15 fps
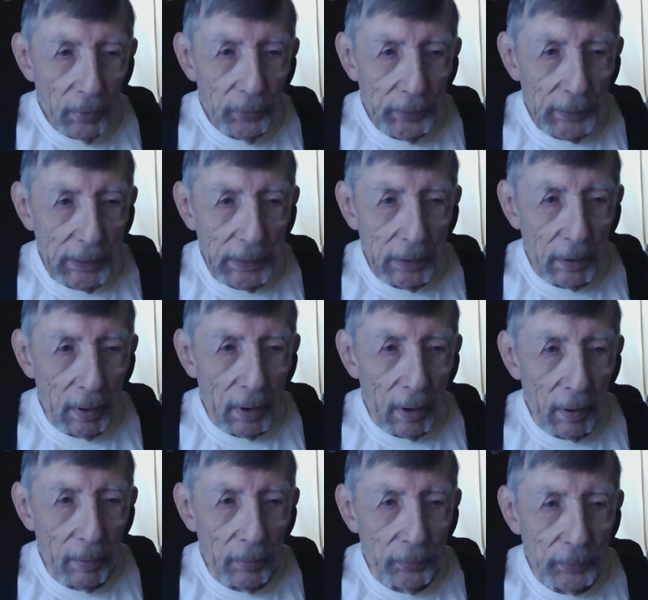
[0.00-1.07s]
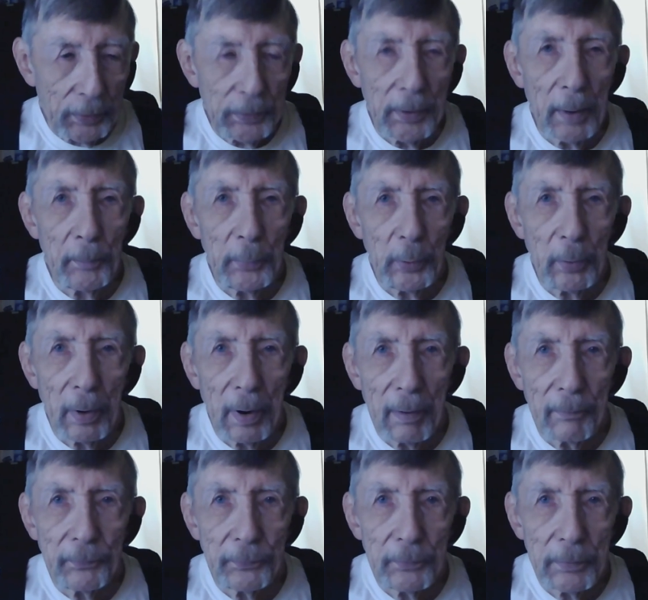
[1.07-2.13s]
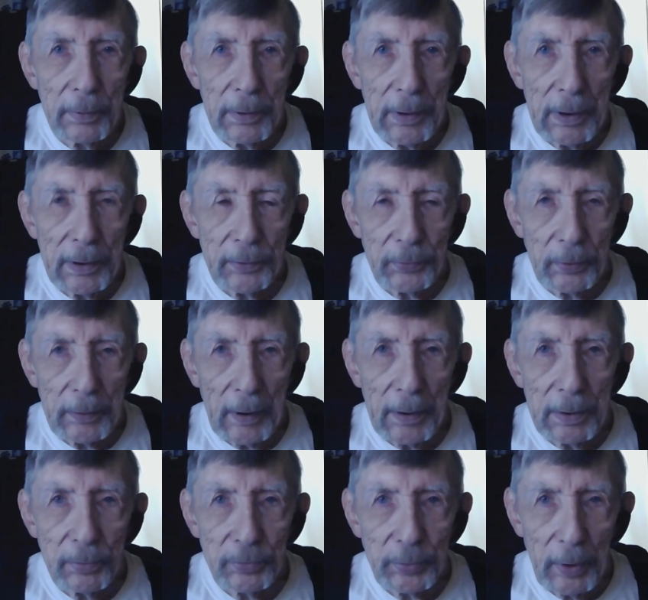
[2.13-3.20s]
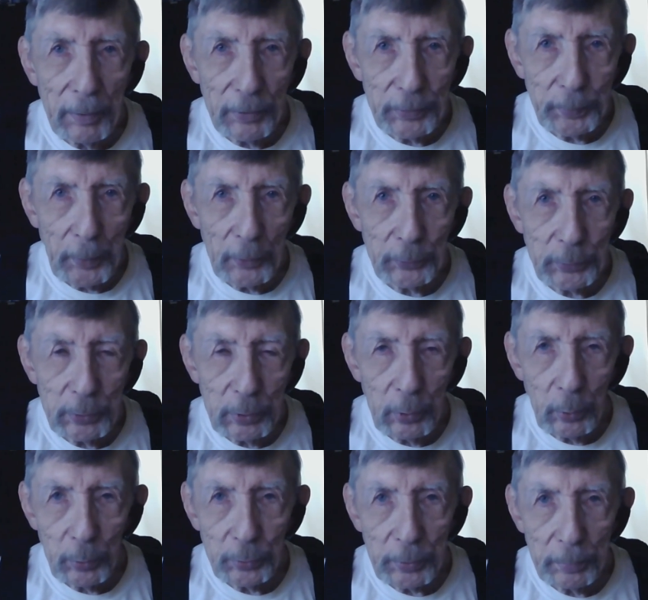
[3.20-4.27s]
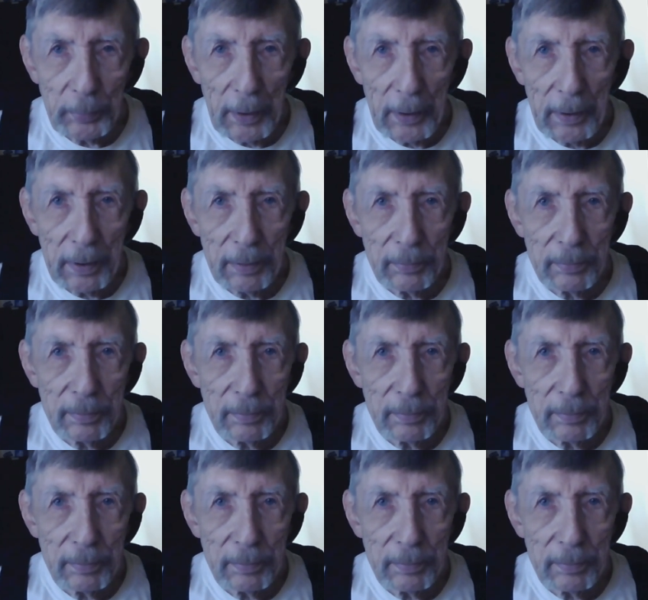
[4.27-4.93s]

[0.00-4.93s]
The number of ink that I am supposed to use in my